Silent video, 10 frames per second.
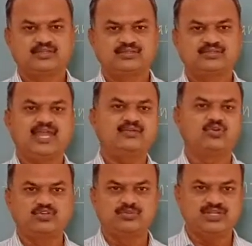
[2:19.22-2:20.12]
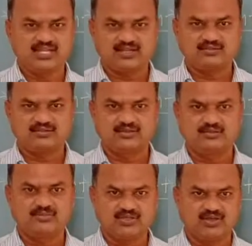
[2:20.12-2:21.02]
than
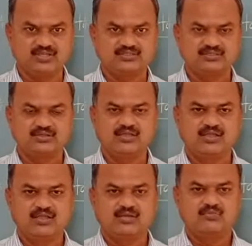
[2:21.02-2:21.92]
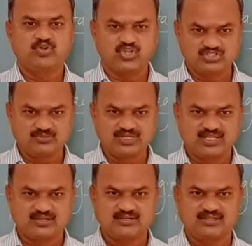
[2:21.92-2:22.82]
voltmeter because
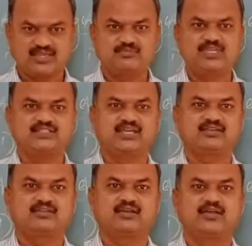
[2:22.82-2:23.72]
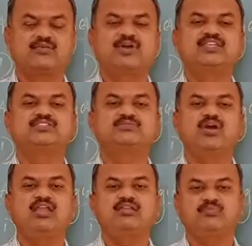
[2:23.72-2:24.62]
potentiometer can measure very
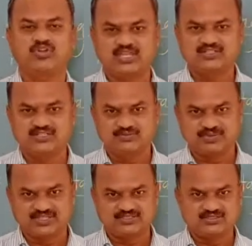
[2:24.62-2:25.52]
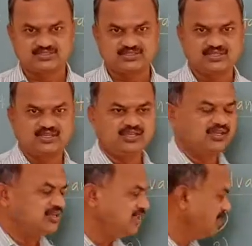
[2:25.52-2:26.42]
small potential difference near